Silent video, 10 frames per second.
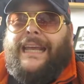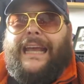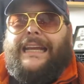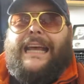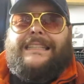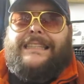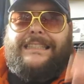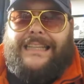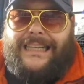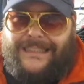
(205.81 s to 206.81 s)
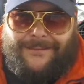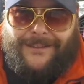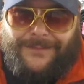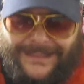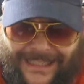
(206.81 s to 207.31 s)
And that's exactly
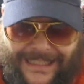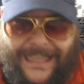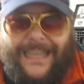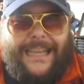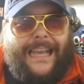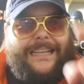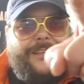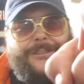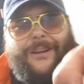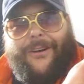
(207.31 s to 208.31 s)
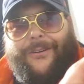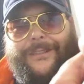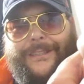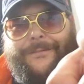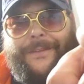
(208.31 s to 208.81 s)
what we did. And you know who
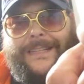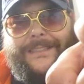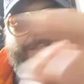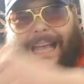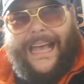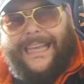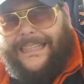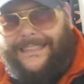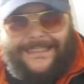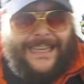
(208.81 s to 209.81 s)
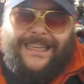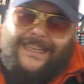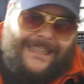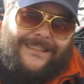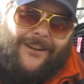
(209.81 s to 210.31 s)
the defensive guy is.
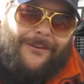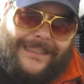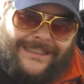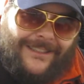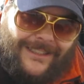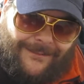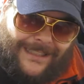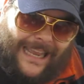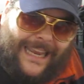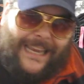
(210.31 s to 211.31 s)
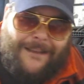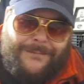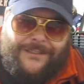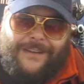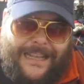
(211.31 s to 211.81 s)
It's always good when he
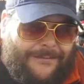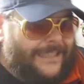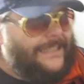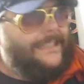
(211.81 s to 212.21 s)
comes around.